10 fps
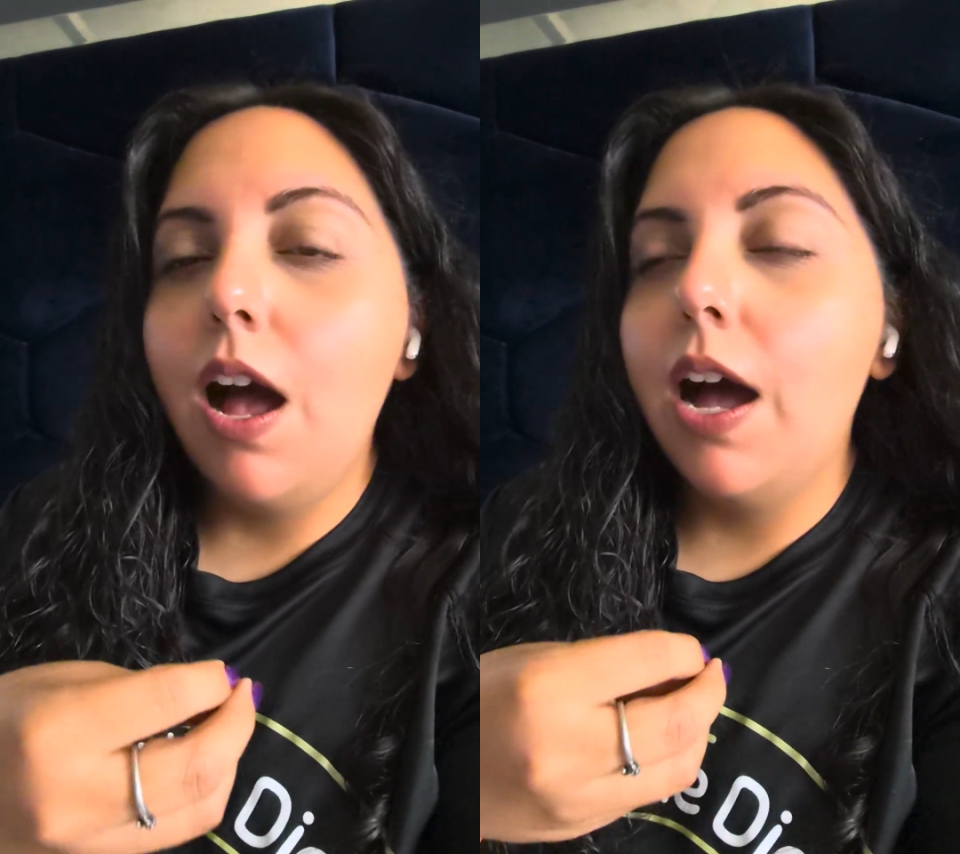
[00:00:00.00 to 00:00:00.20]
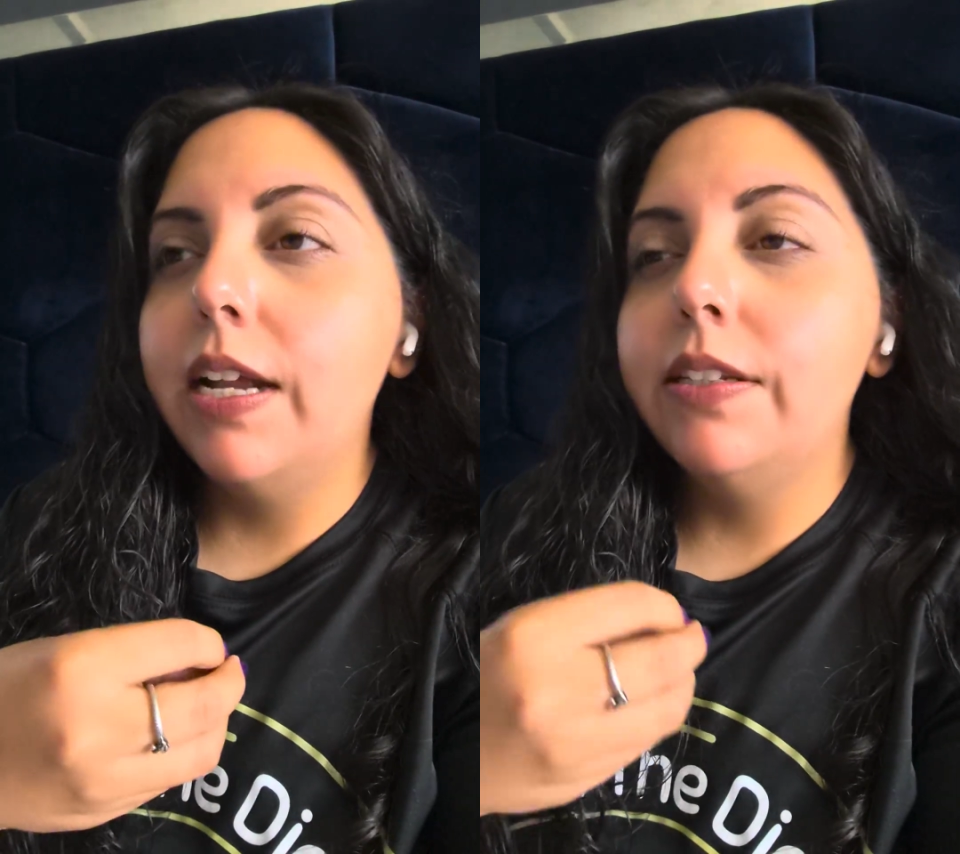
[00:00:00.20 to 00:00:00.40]

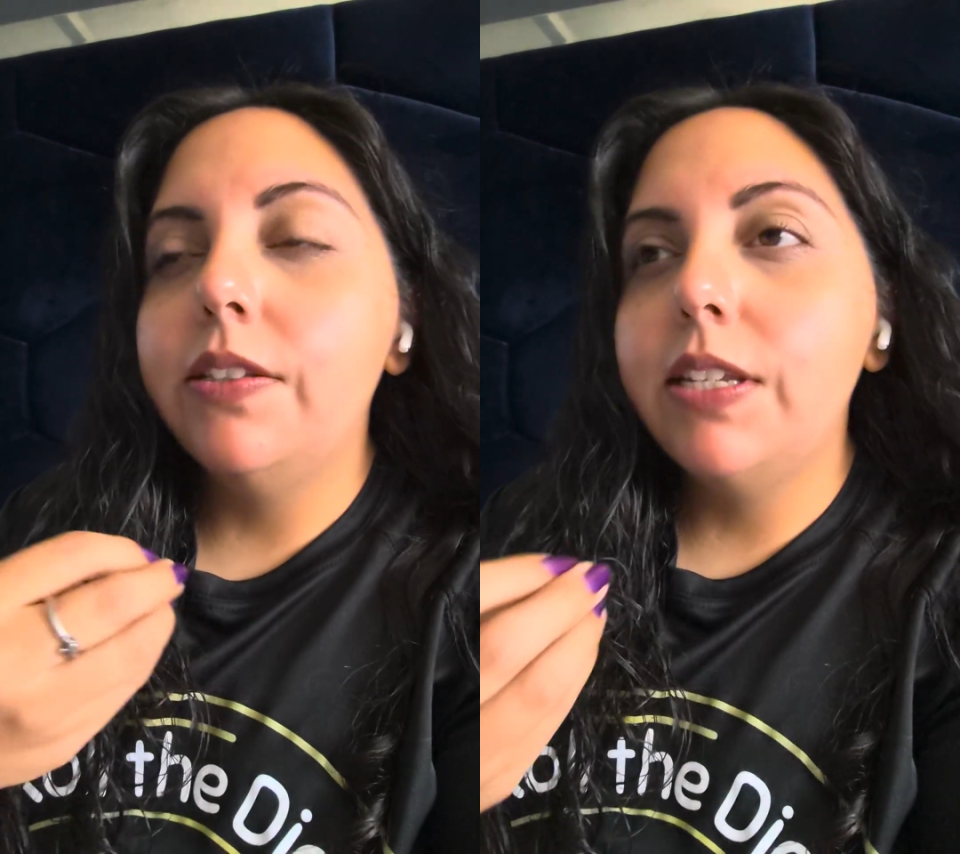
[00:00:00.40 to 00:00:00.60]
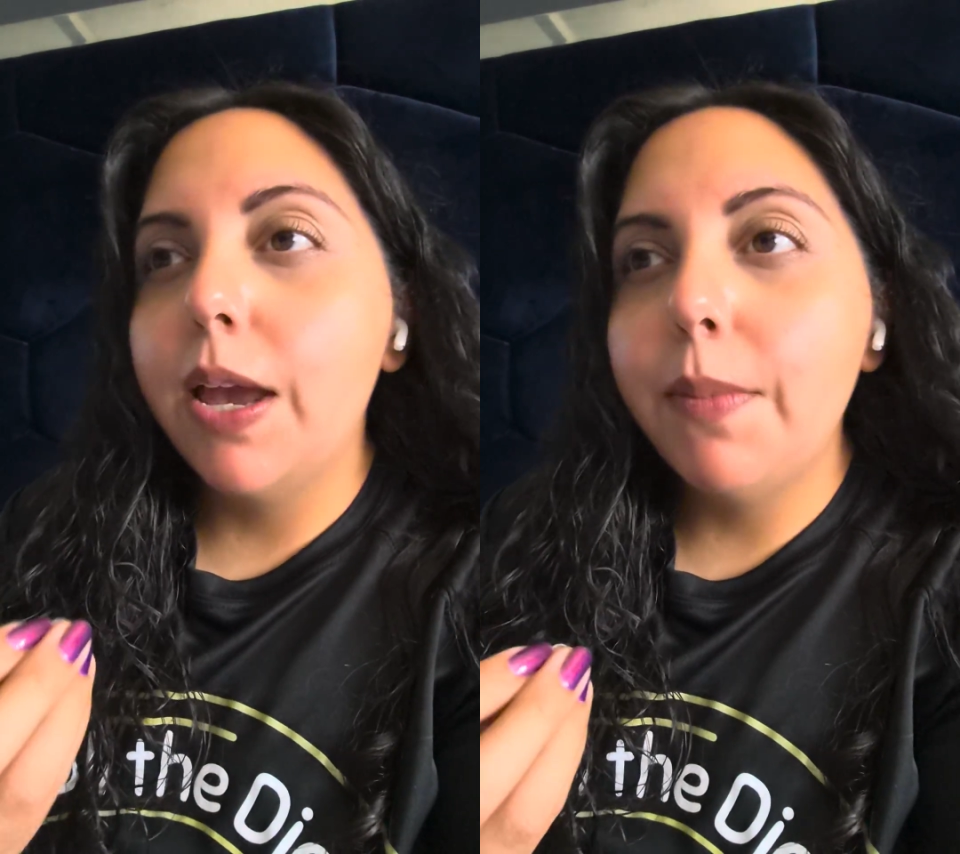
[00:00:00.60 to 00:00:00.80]
on
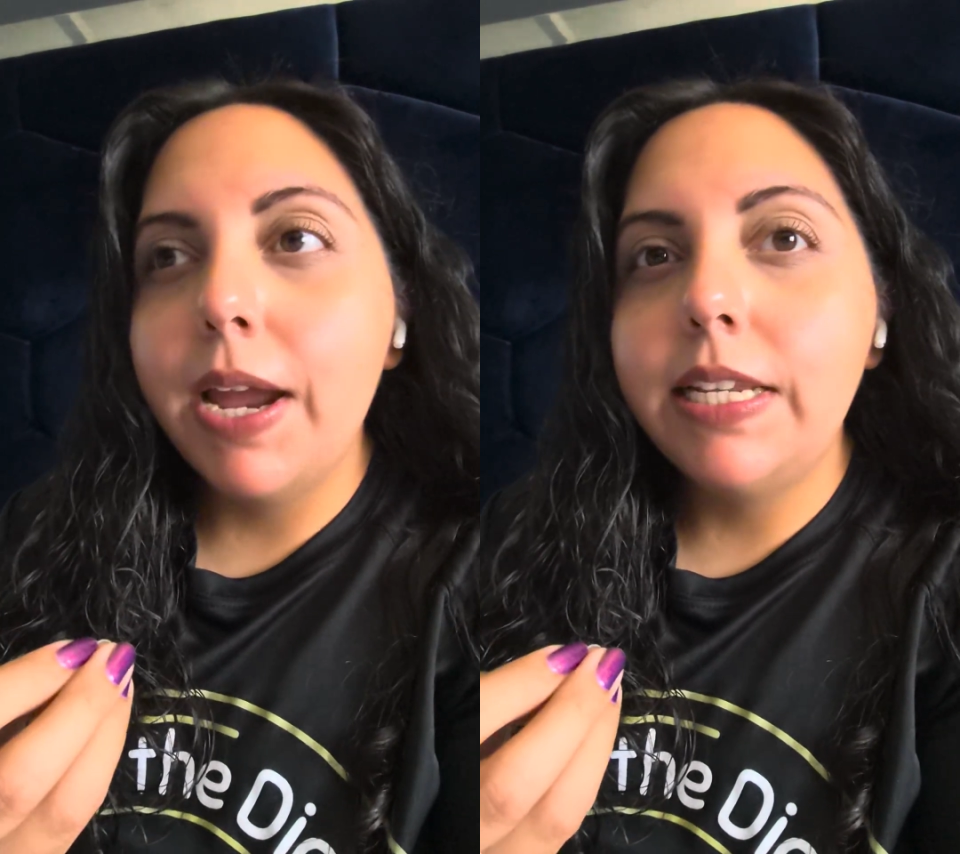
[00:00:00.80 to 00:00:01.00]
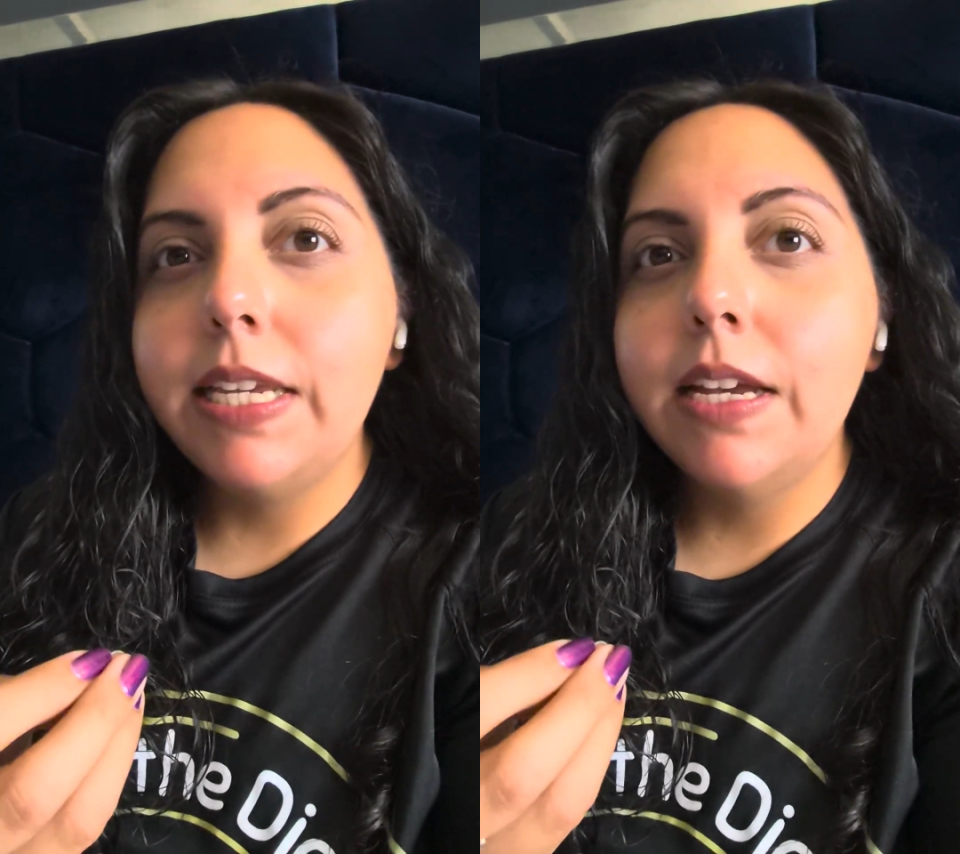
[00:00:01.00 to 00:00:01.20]
STEM
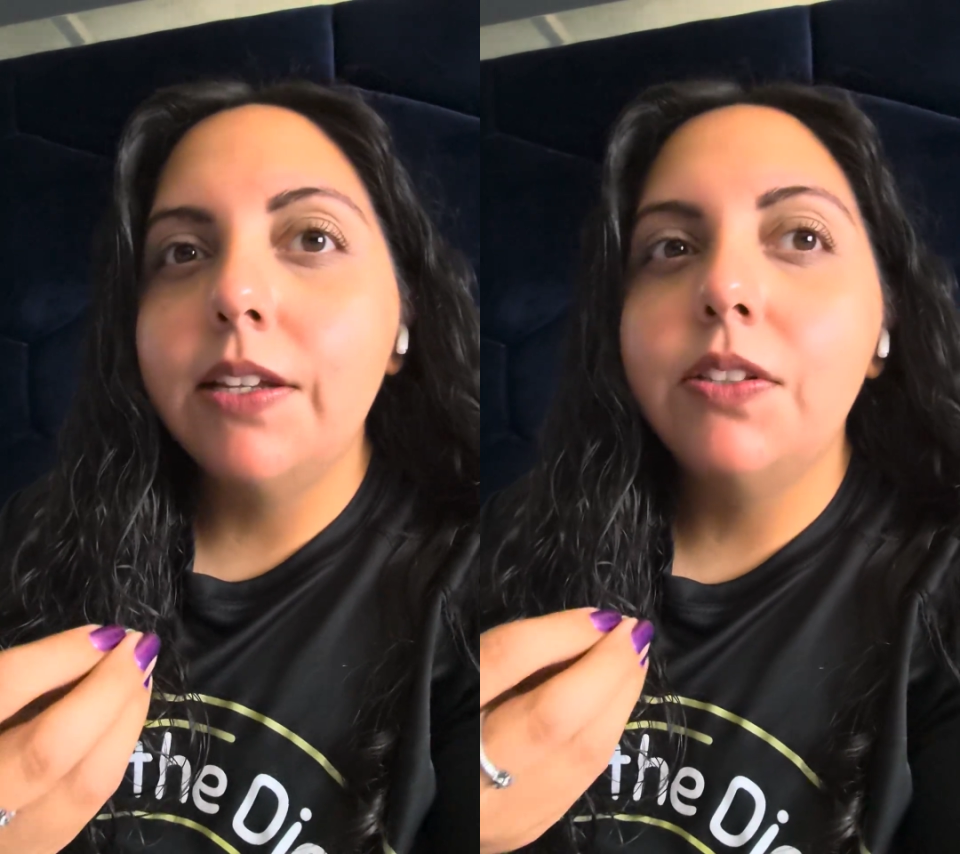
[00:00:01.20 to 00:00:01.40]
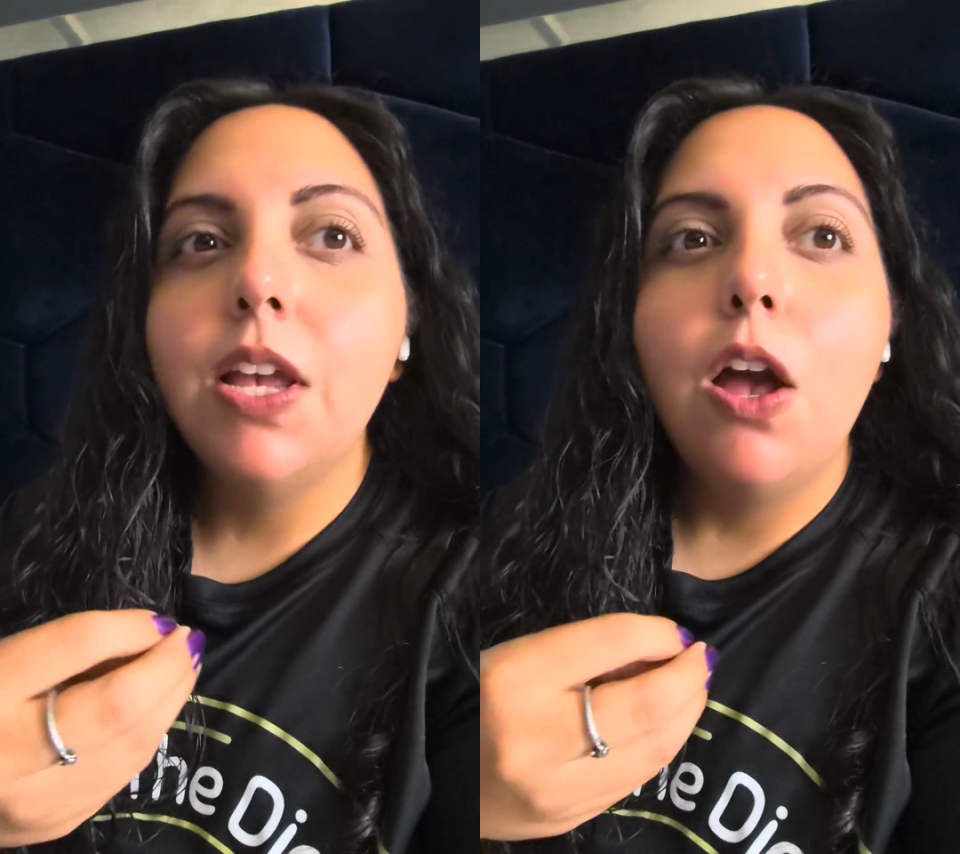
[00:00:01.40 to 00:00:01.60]

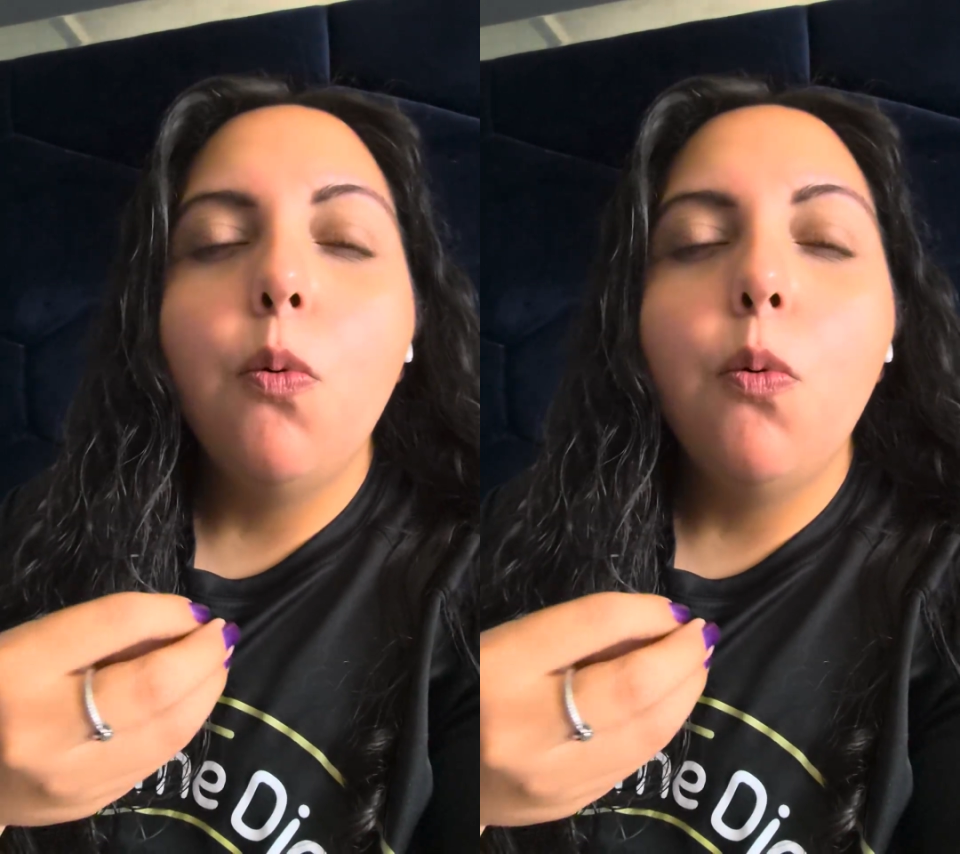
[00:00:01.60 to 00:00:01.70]
ideas